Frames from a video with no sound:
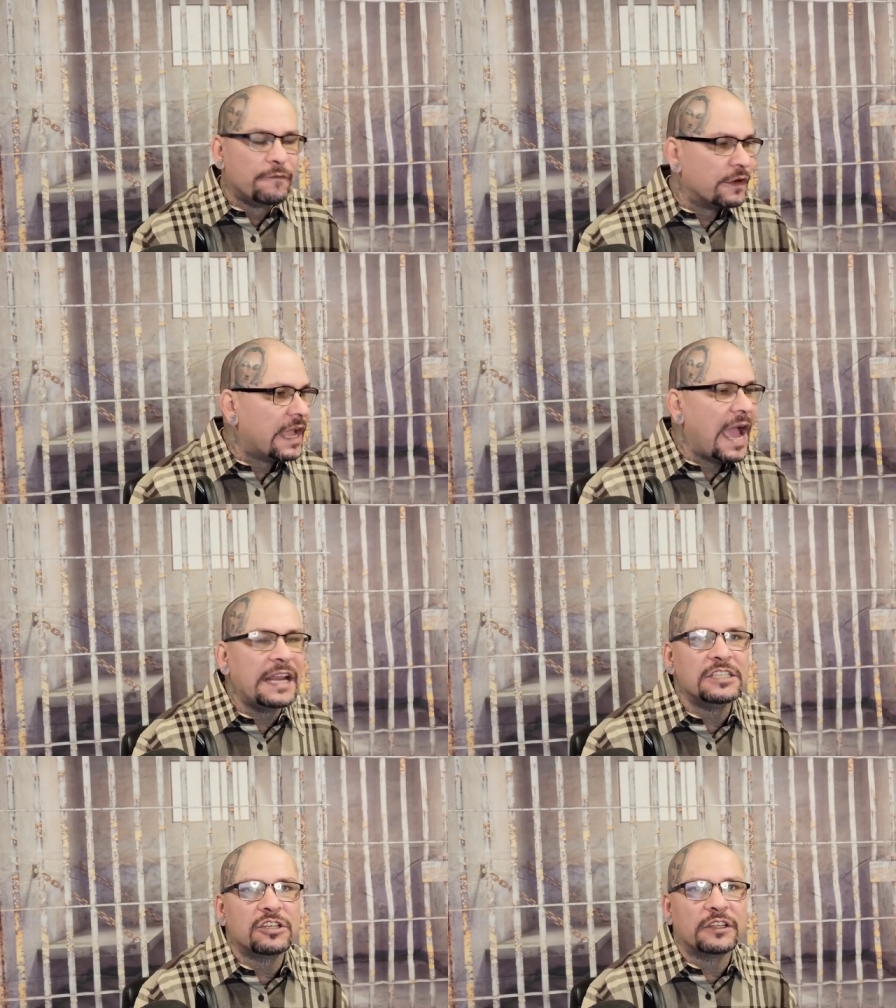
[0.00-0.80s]
for
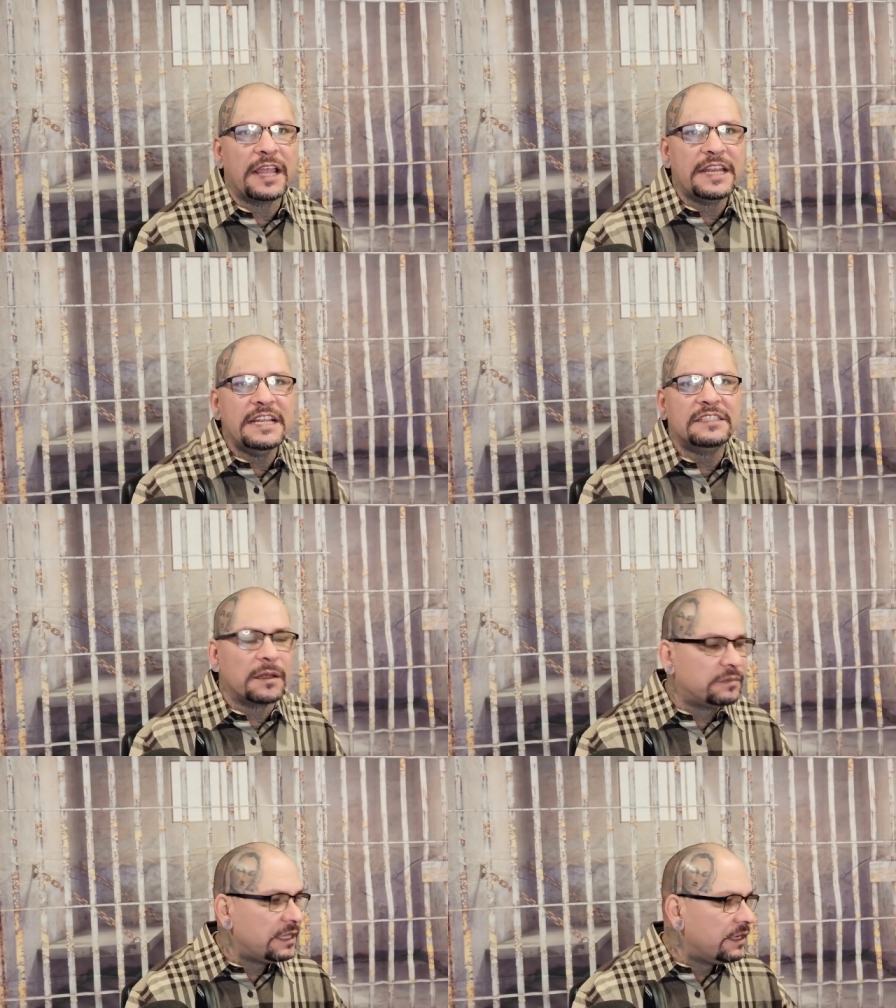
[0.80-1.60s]
guidance or they need
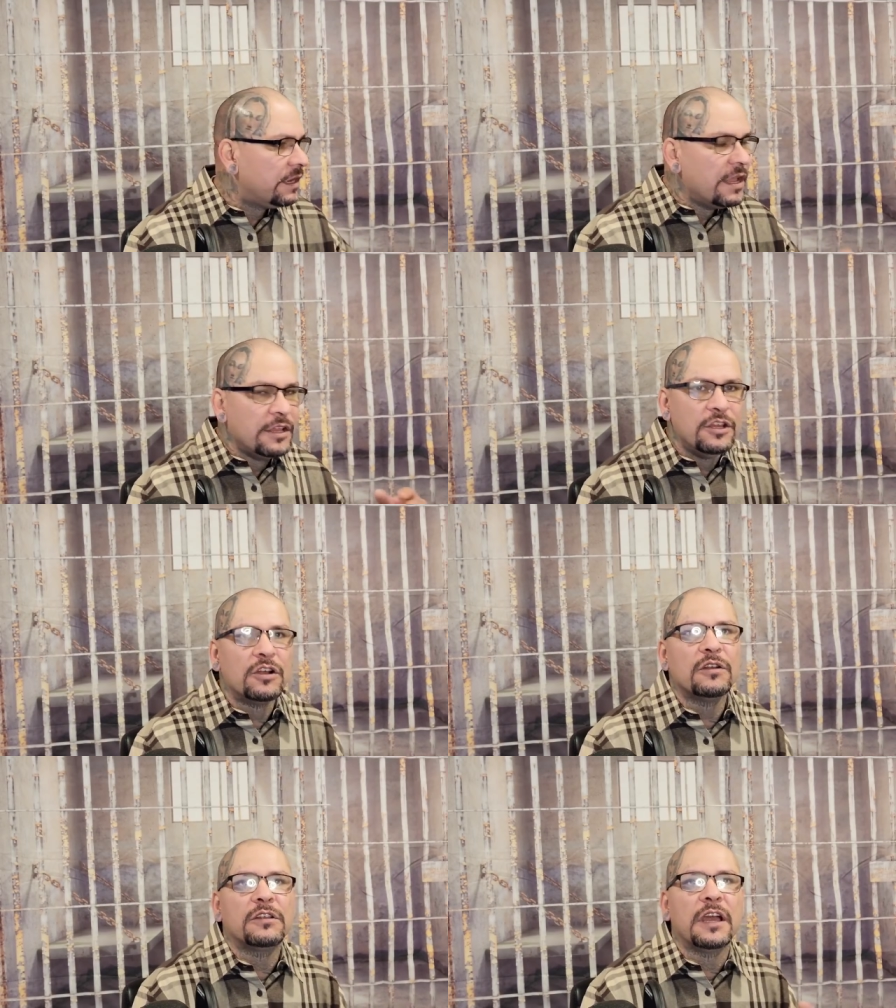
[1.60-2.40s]
something,
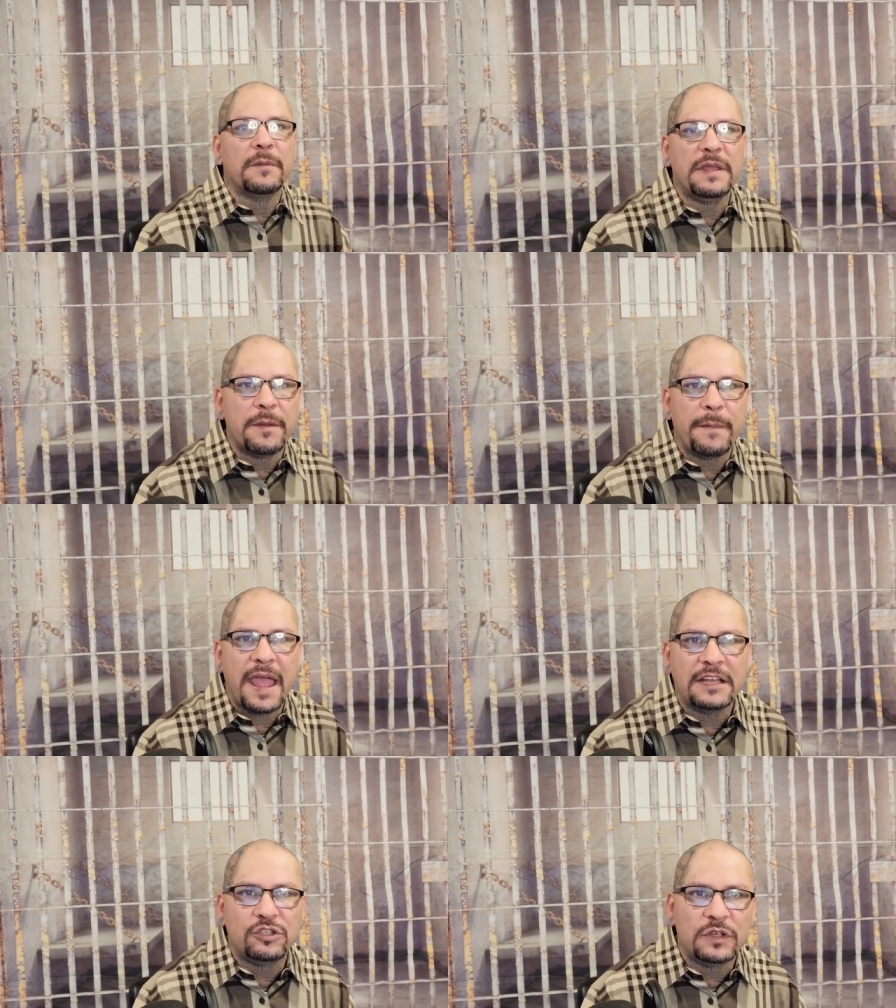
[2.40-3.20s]
you're going to be the
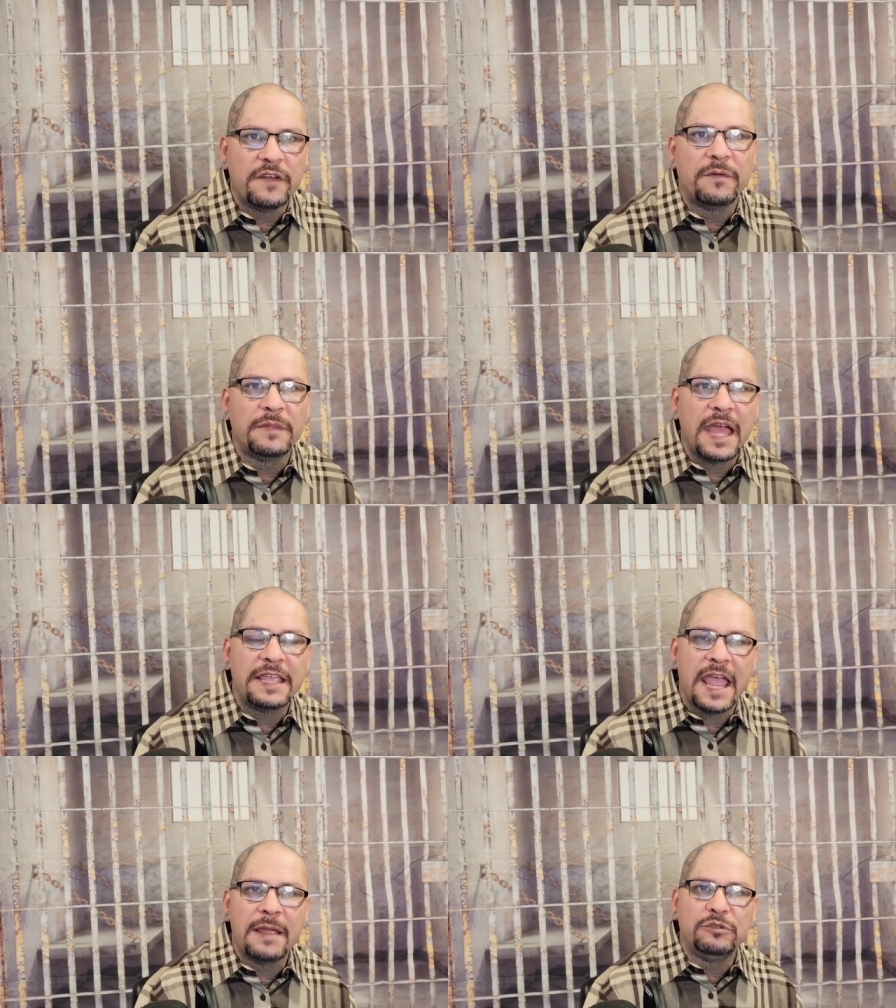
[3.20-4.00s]
man to give them that
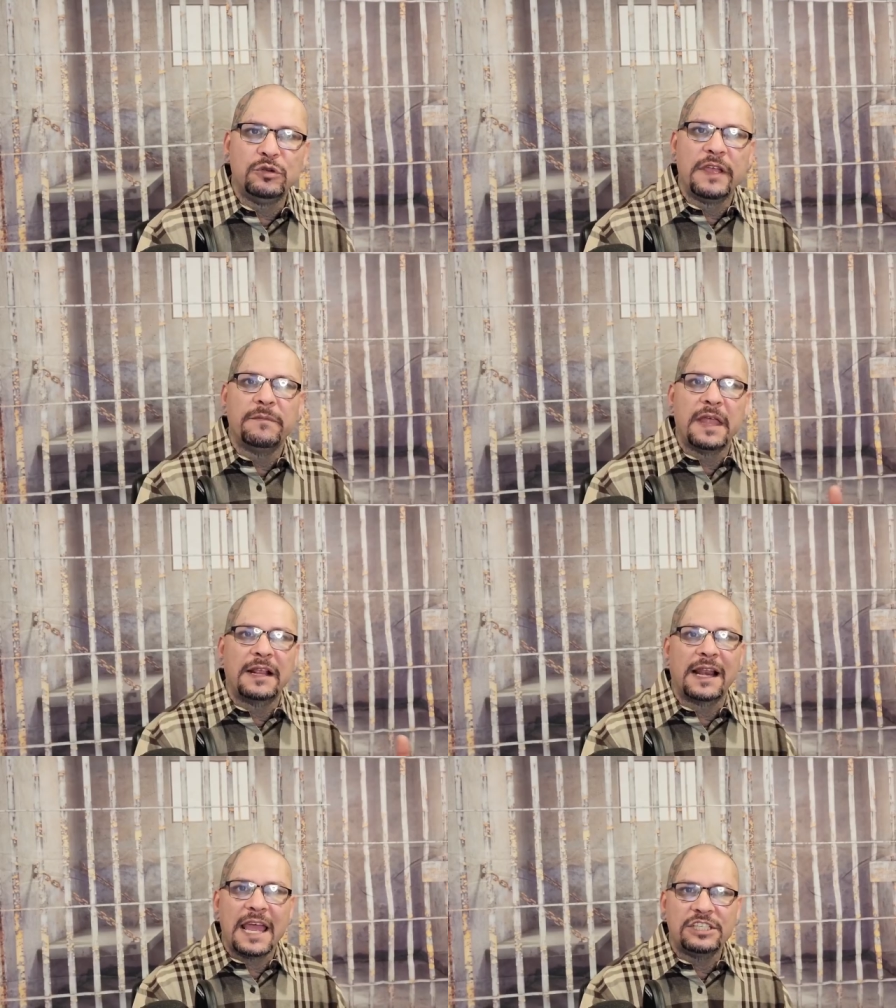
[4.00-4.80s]
game, to give them
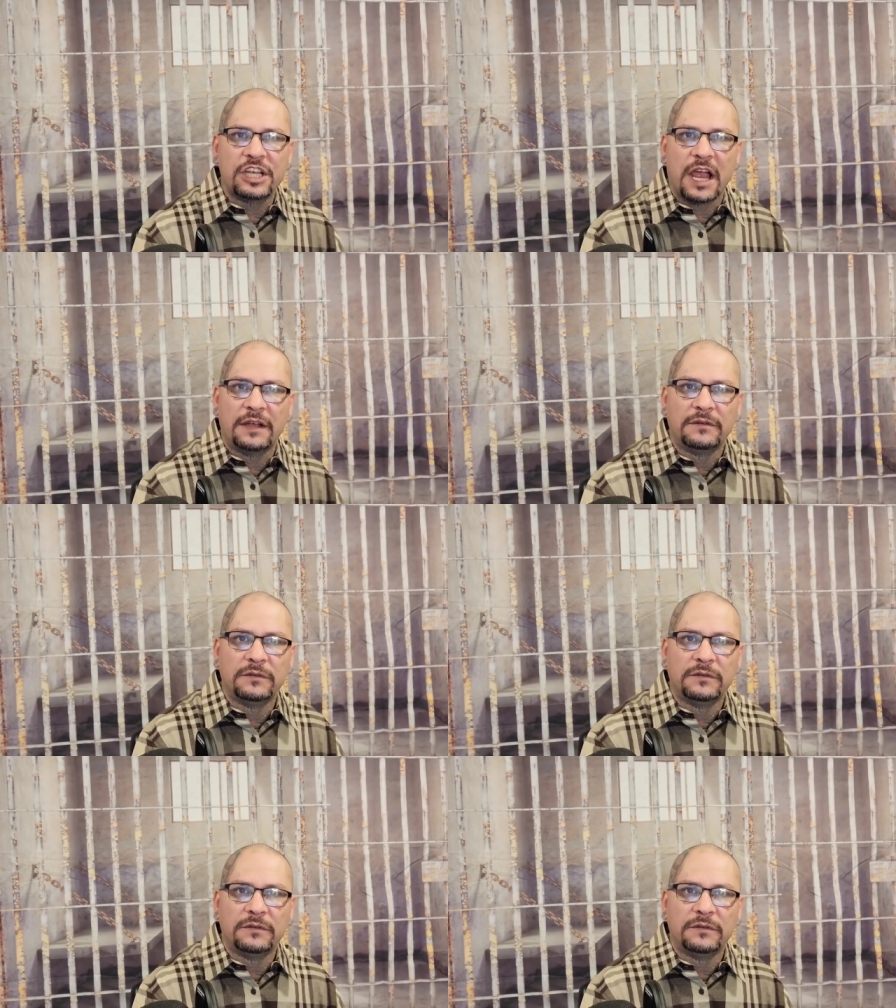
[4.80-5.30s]
that clecha.